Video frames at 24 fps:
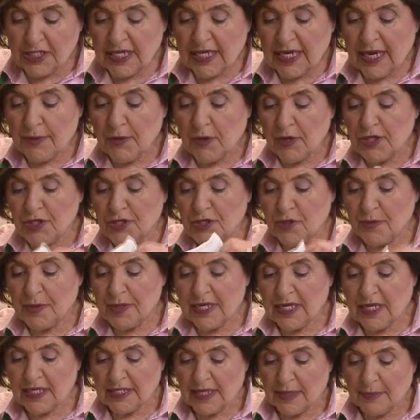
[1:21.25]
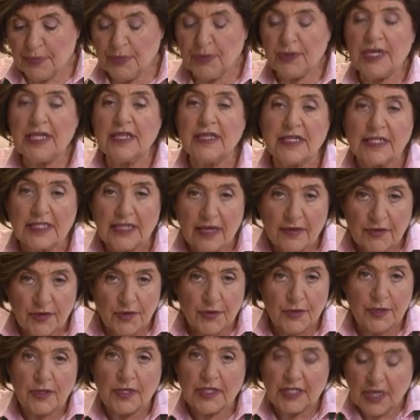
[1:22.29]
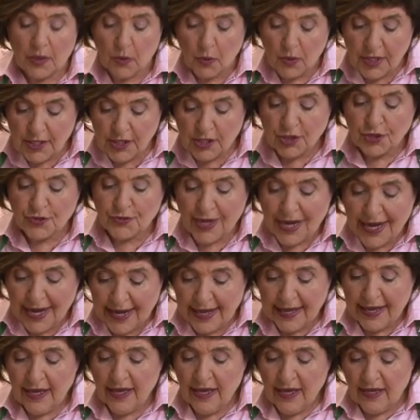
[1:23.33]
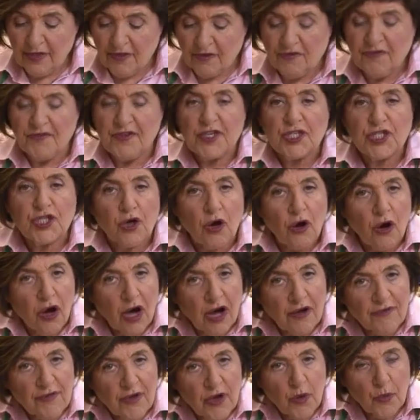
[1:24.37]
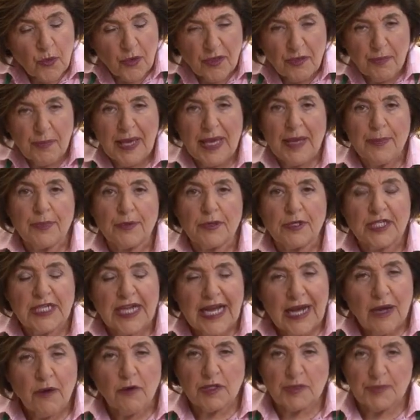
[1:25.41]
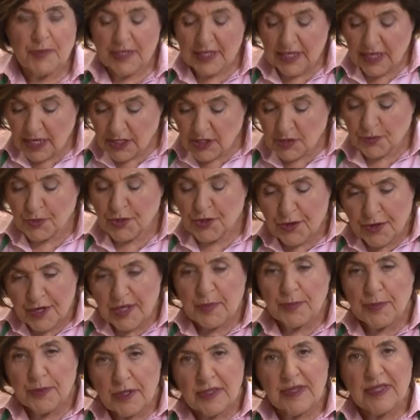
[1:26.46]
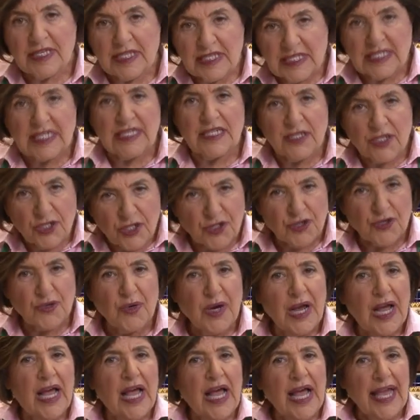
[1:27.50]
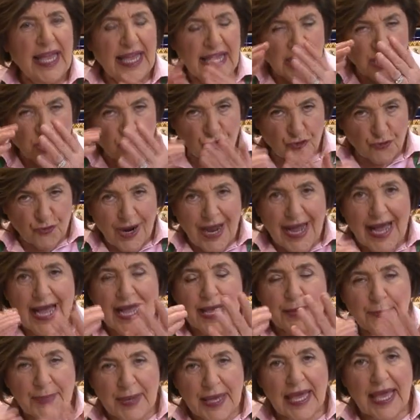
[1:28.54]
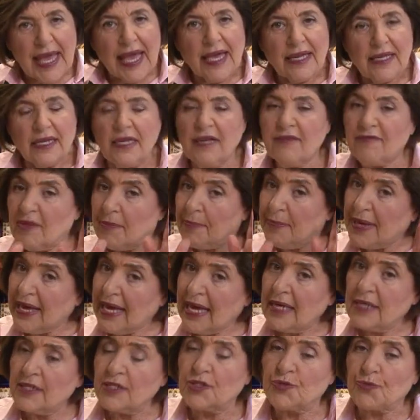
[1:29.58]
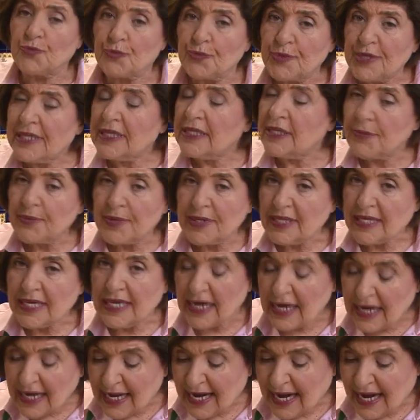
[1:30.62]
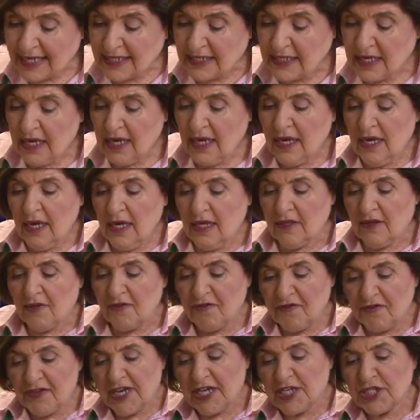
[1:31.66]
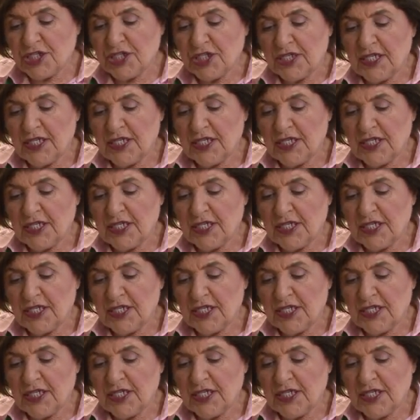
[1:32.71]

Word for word: thing I'm going to do because I'm putting this on the grill is I want to dry the fish off with paper towels because we're going to put this into a dry pan. And if the pan is really, really hot, the fish